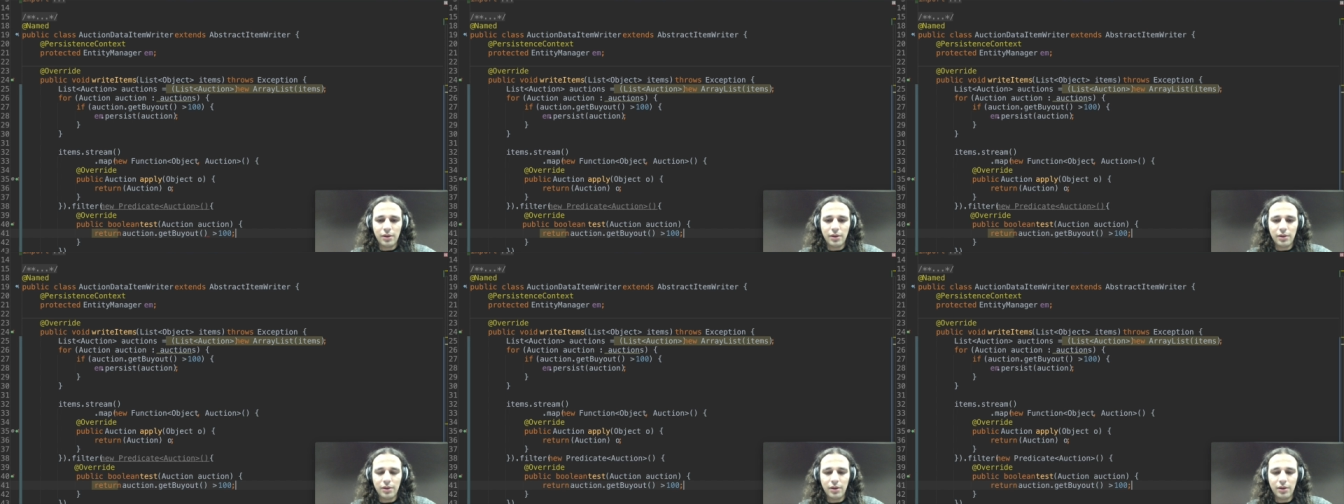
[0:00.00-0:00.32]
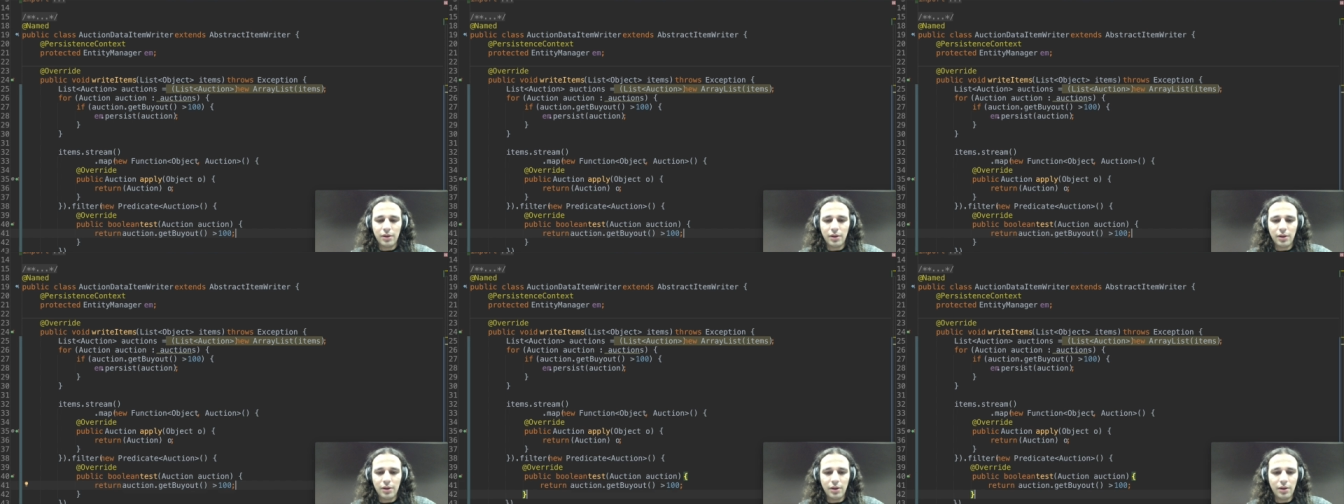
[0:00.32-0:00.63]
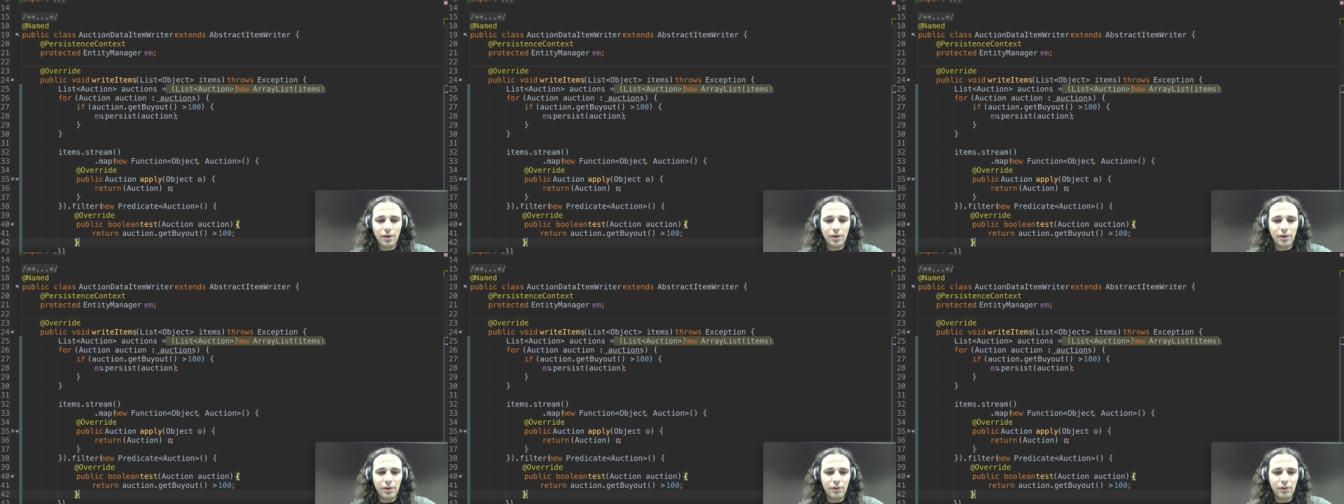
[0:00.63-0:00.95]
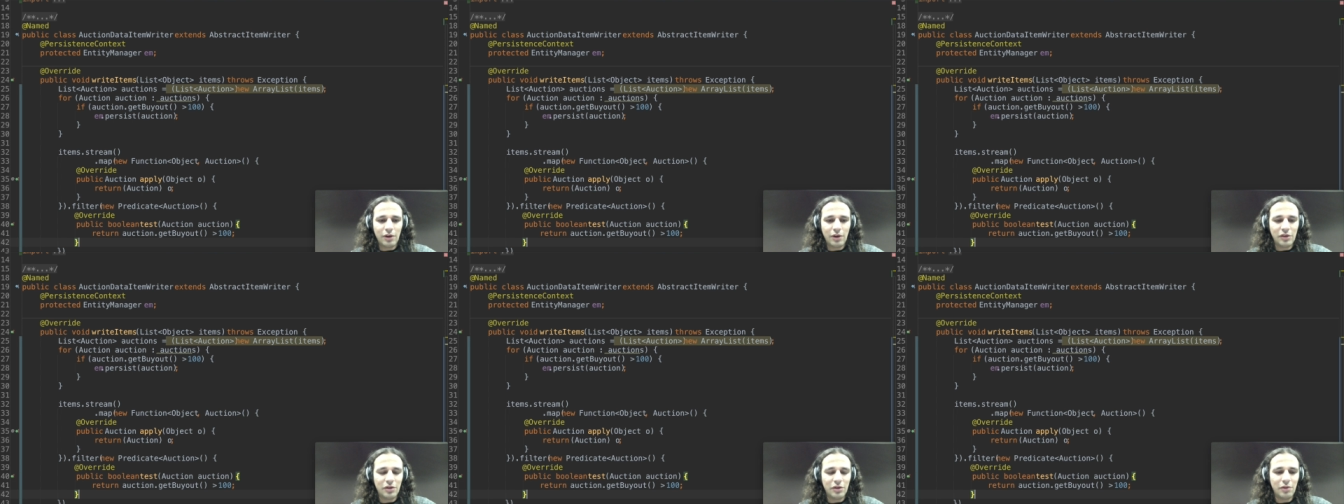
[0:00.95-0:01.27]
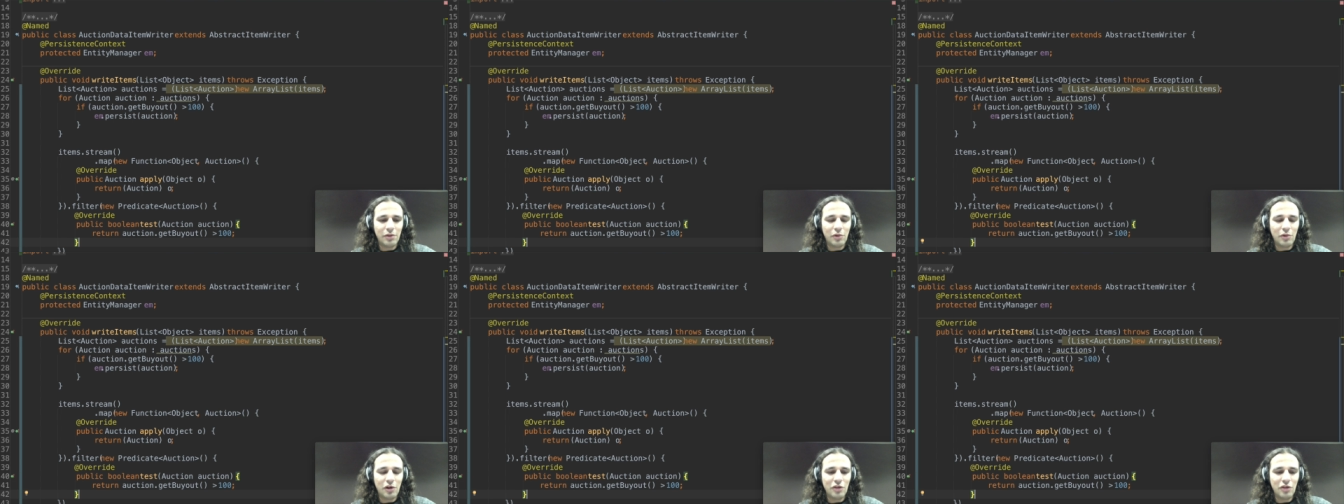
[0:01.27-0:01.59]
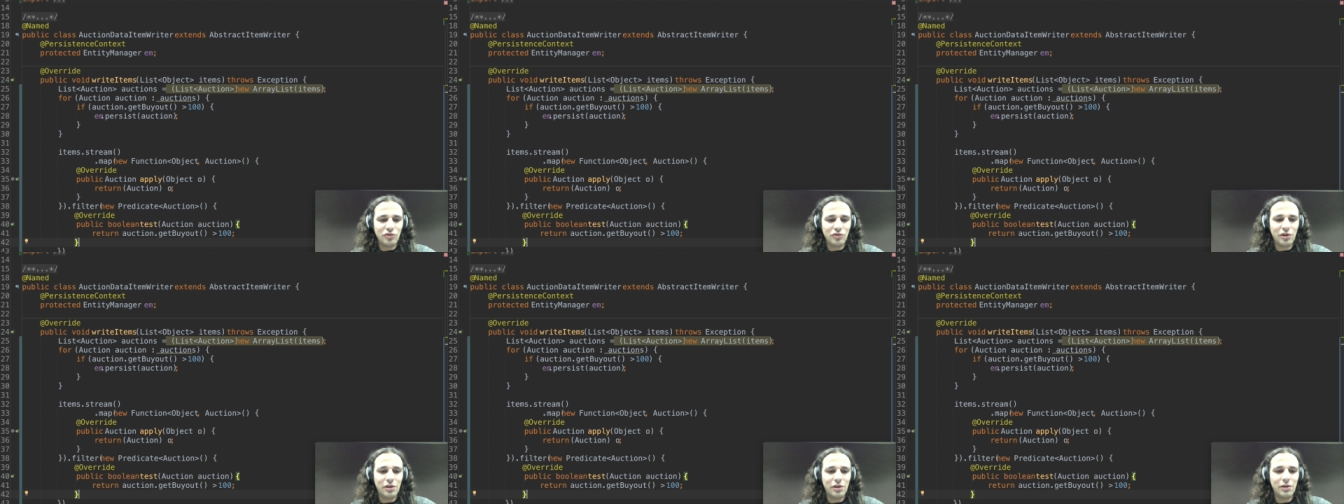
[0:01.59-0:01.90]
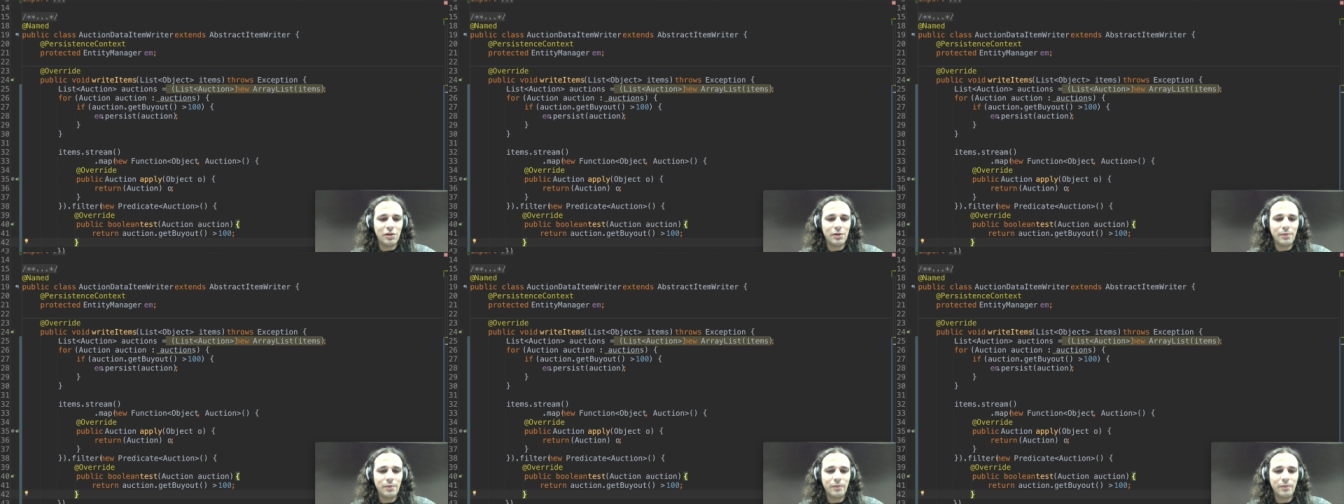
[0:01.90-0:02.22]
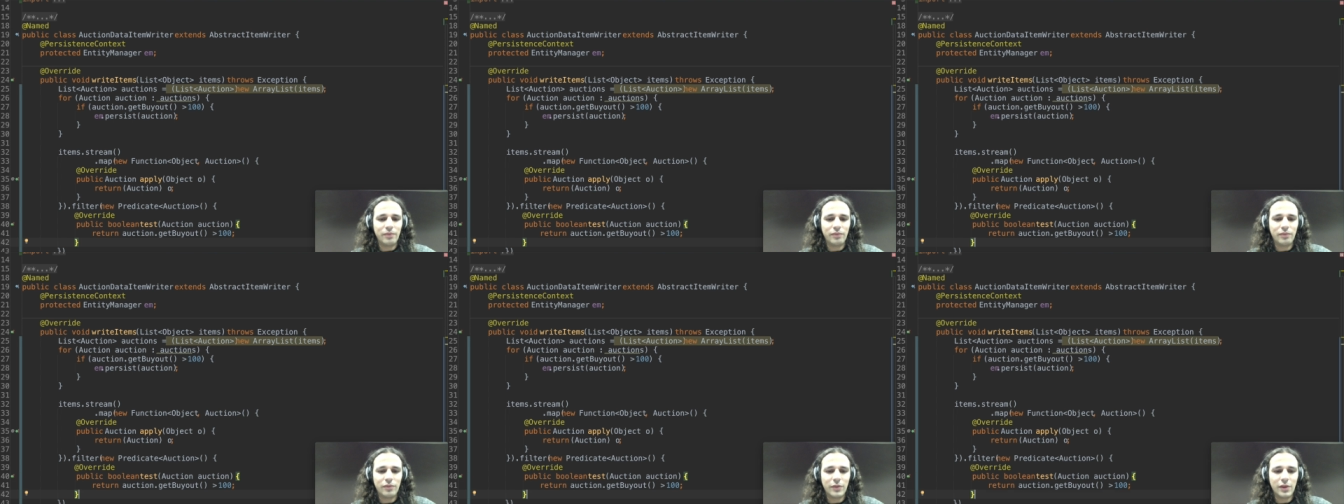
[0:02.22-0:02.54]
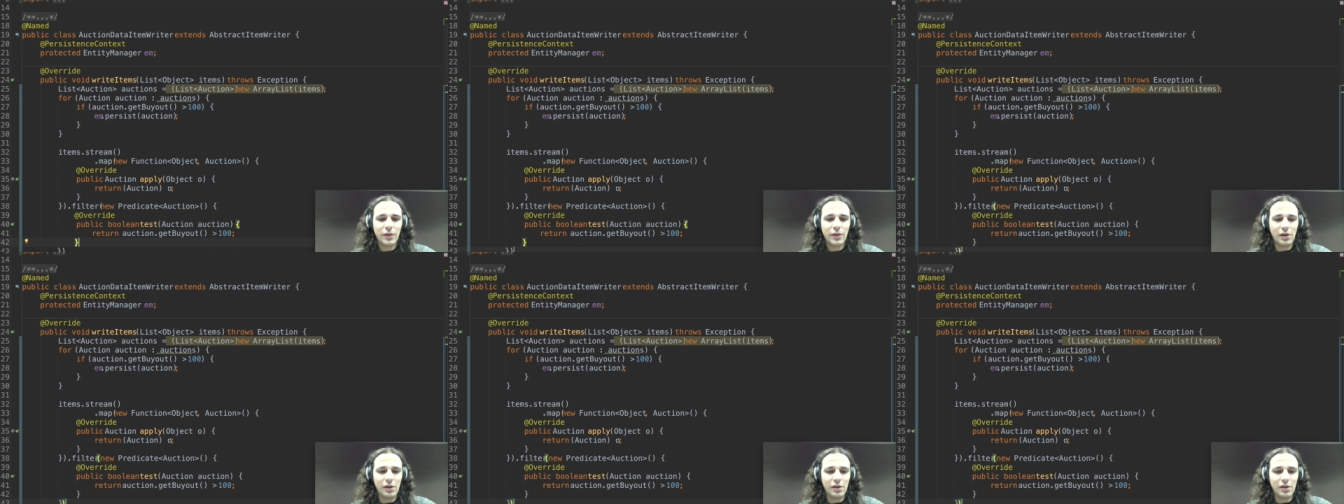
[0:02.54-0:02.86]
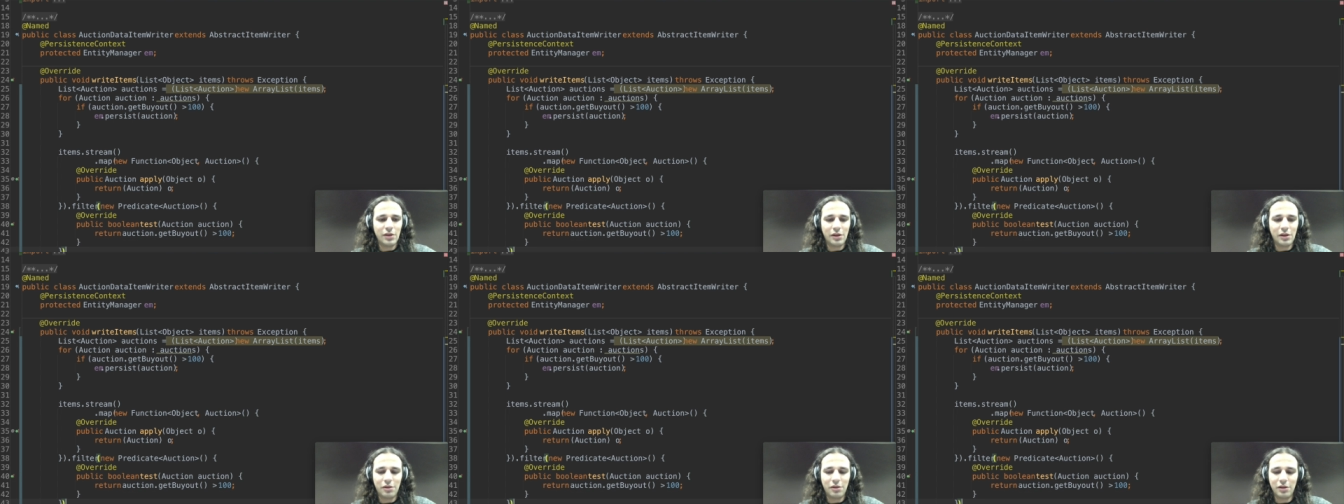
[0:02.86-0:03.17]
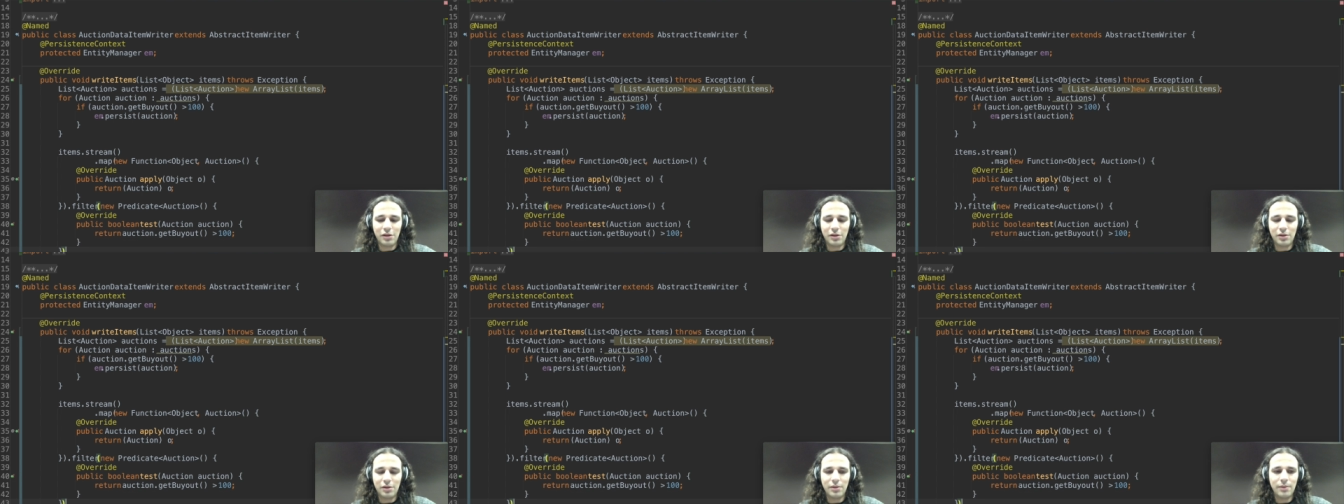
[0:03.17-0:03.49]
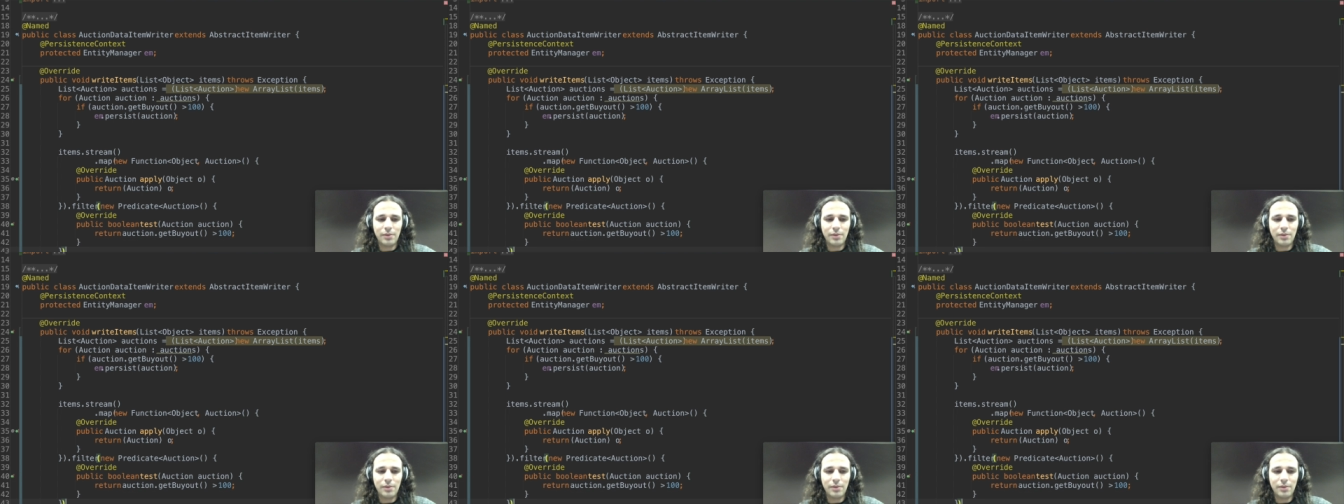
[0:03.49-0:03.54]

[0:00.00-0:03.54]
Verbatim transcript: uh, greater than 100, and that's it.